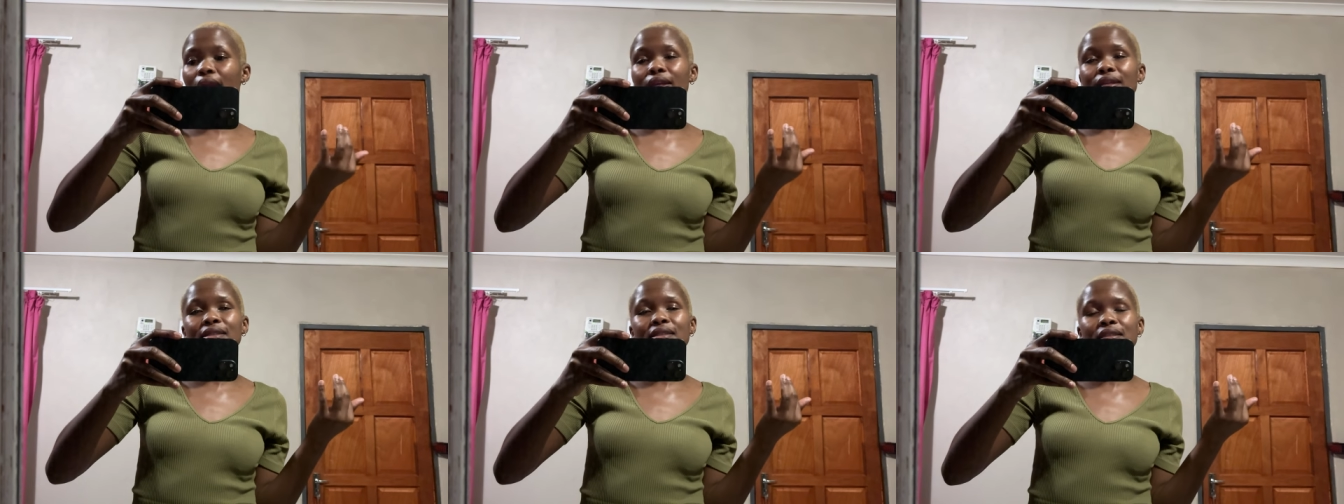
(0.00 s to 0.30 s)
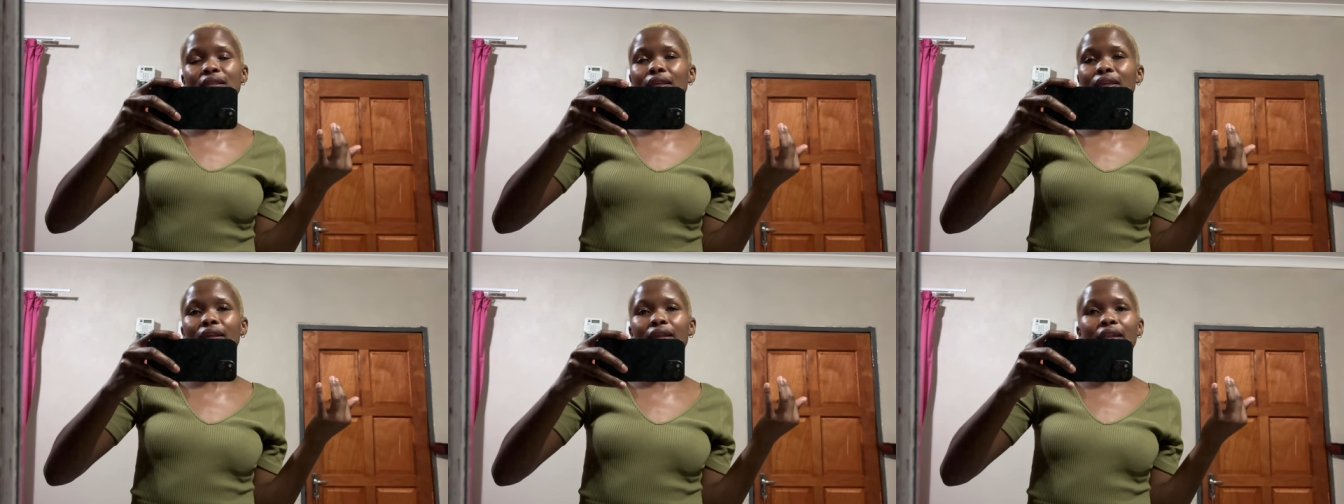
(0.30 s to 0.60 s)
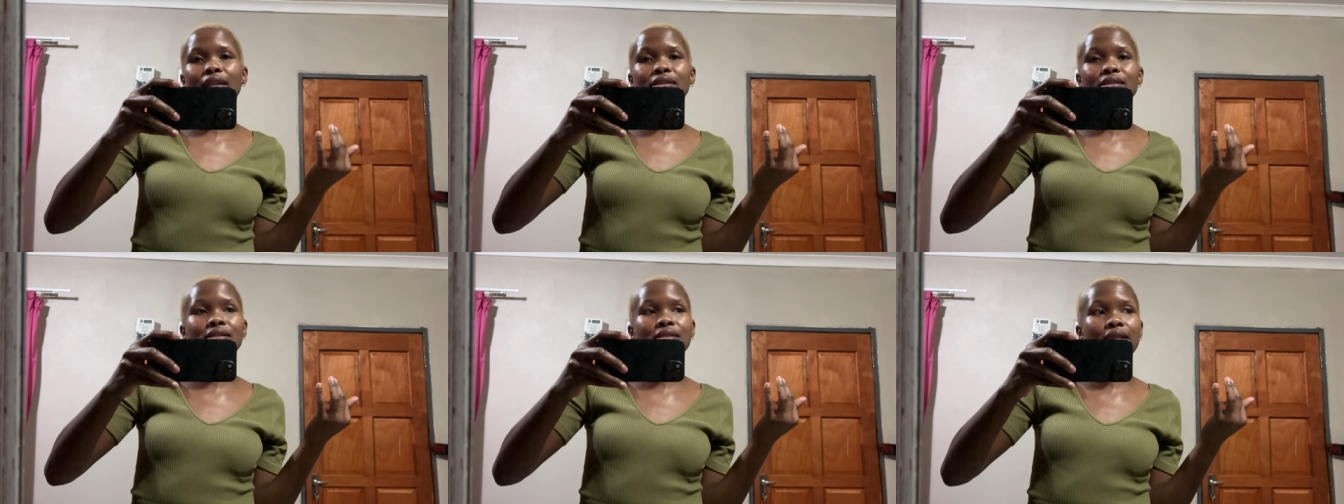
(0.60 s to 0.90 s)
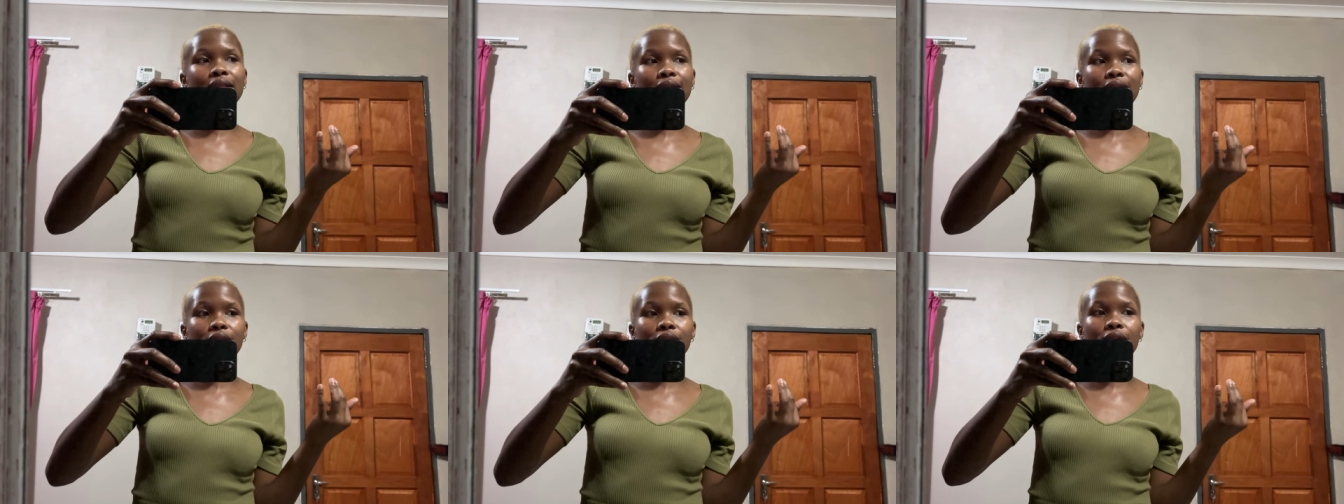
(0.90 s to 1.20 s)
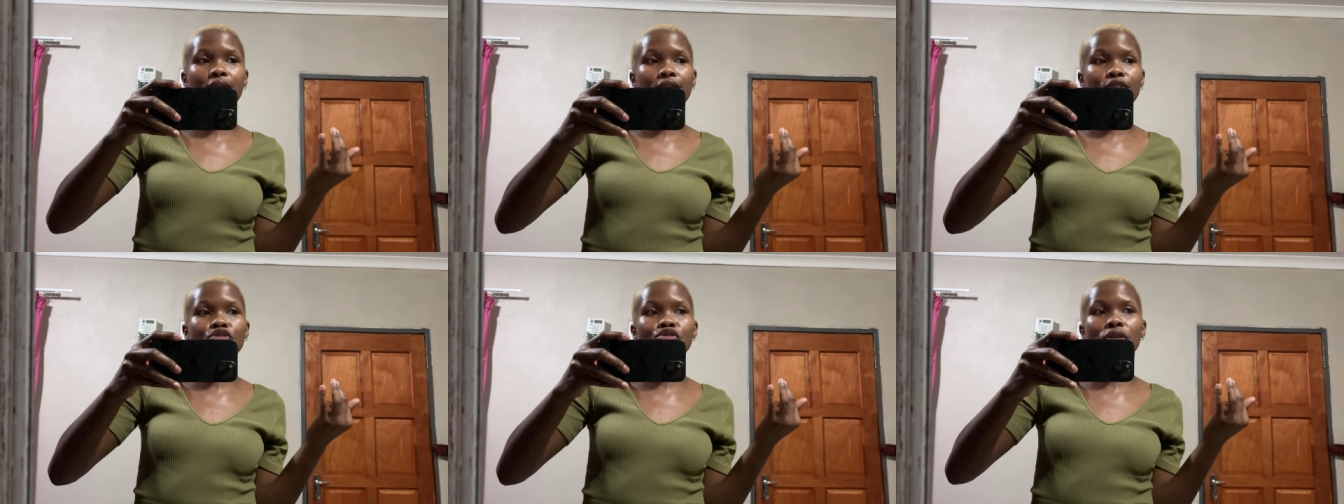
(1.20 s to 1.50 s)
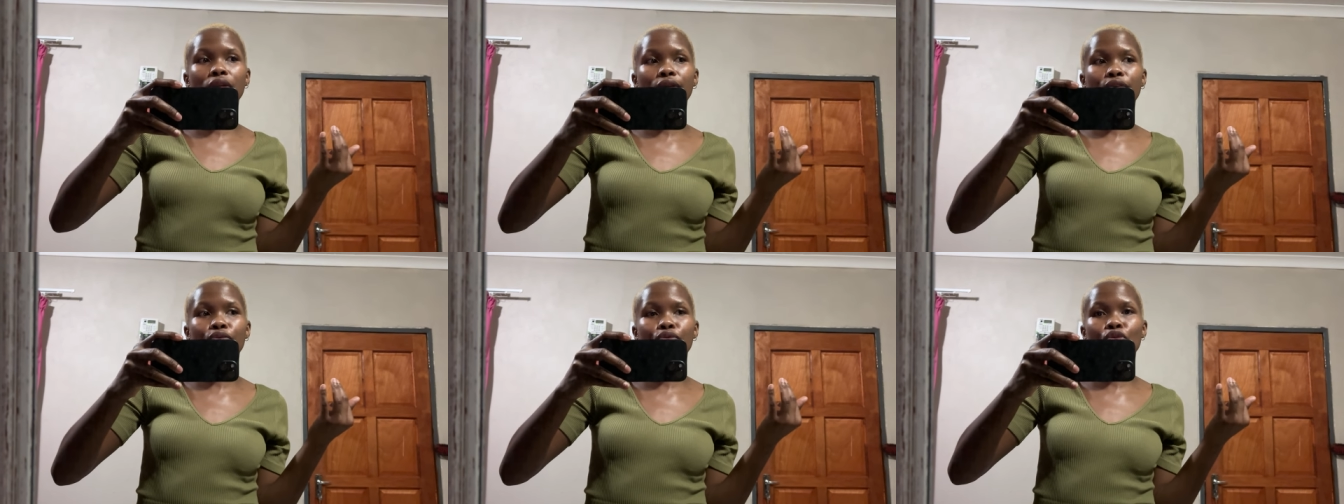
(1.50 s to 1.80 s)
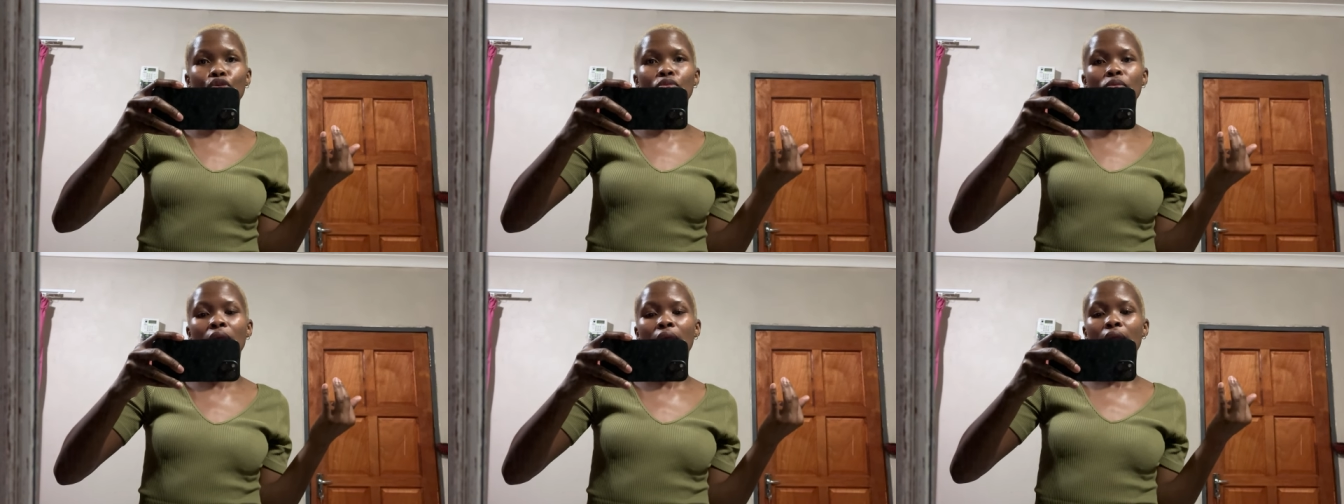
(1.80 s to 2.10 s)
I stay in is like literally a
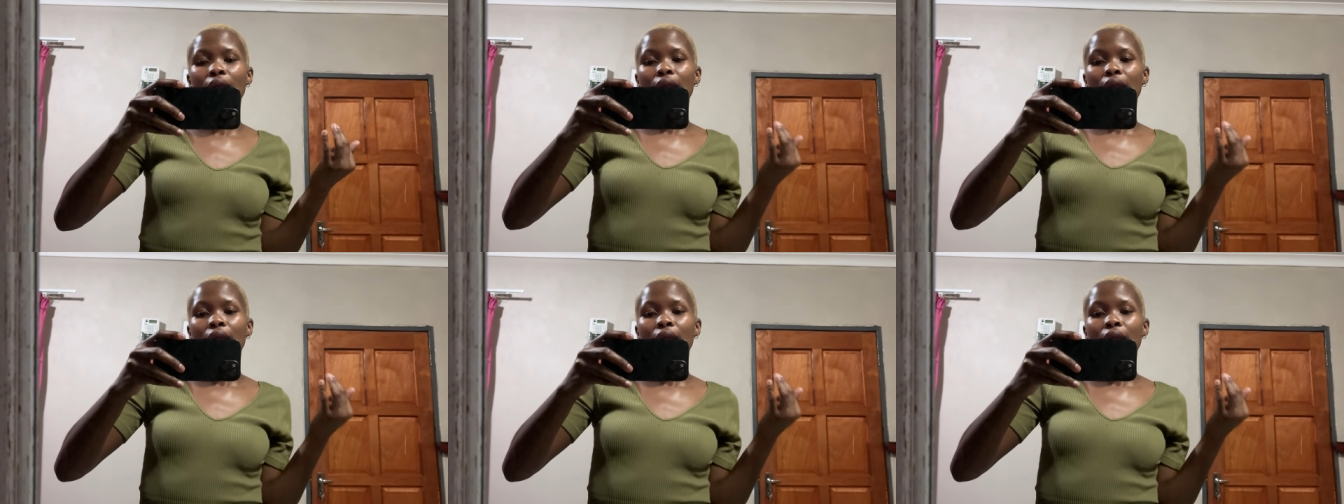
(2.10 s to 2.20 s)
room.